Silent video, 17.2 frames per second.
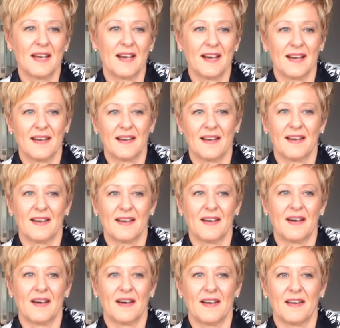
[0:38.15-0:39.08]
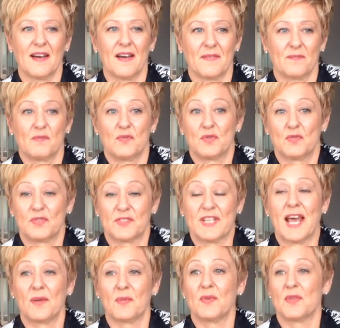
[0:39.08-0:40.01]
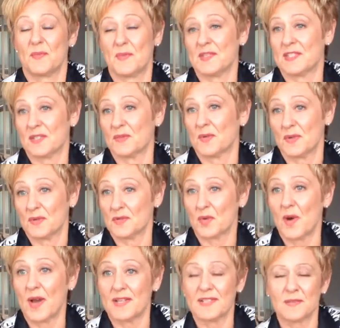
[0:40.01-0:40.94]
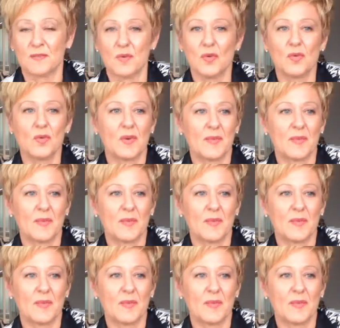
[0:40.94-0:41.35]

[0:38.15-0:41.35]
I started with the business when it was quite small,